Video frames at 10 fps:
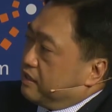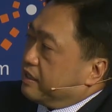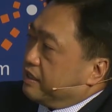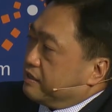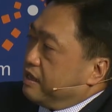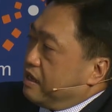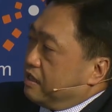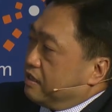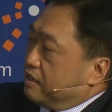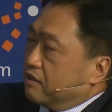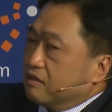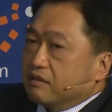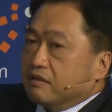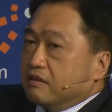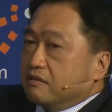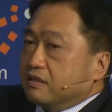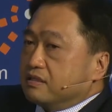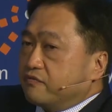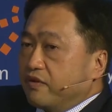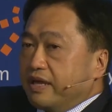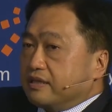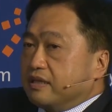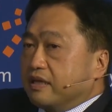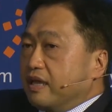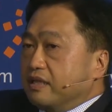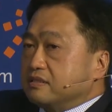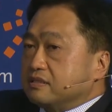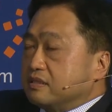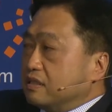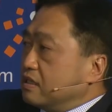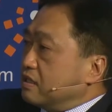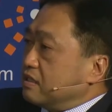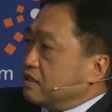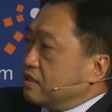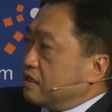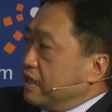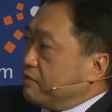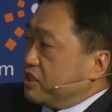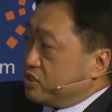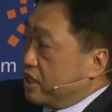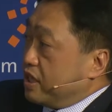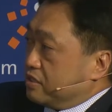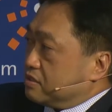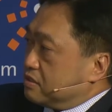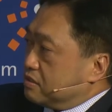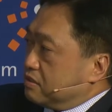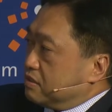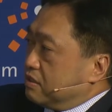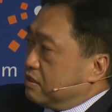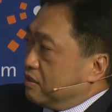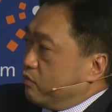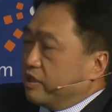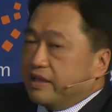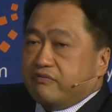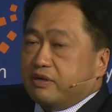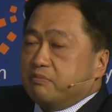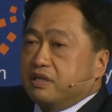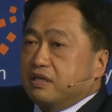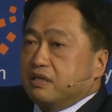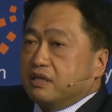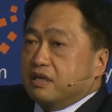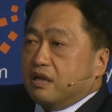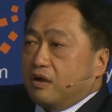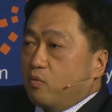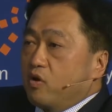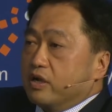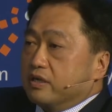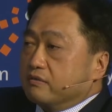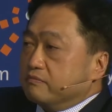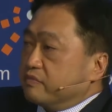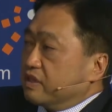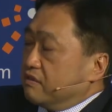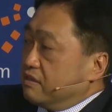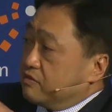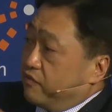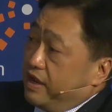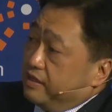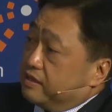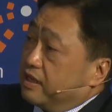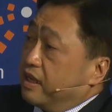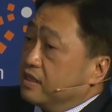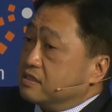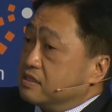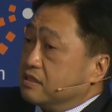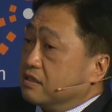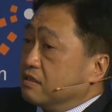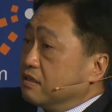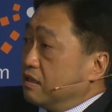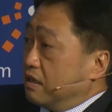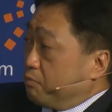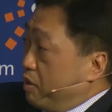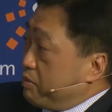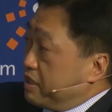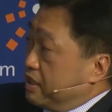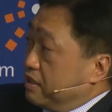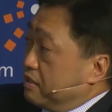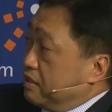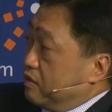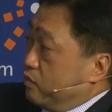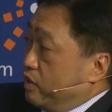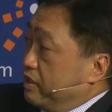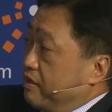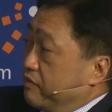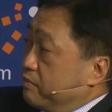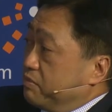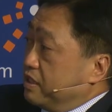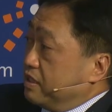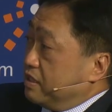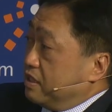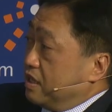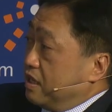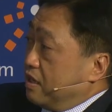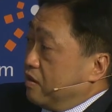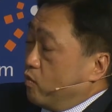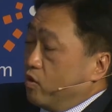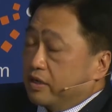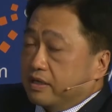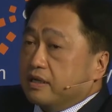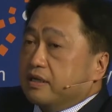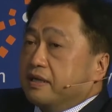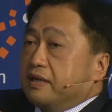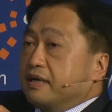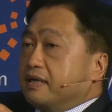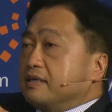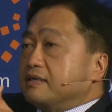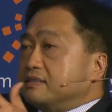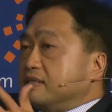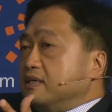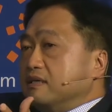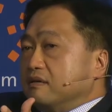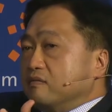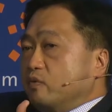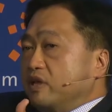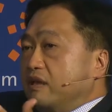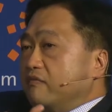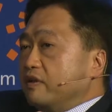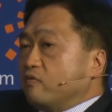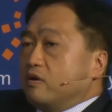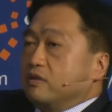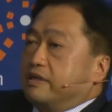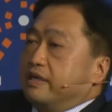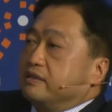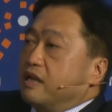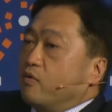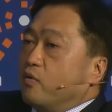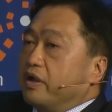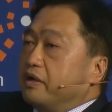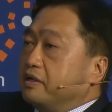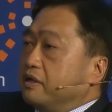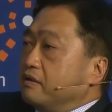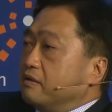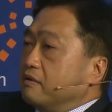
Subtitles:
get done, no, this fight against climate change will never be won. This fight against poverty will never be won. See, we live in a world right now where the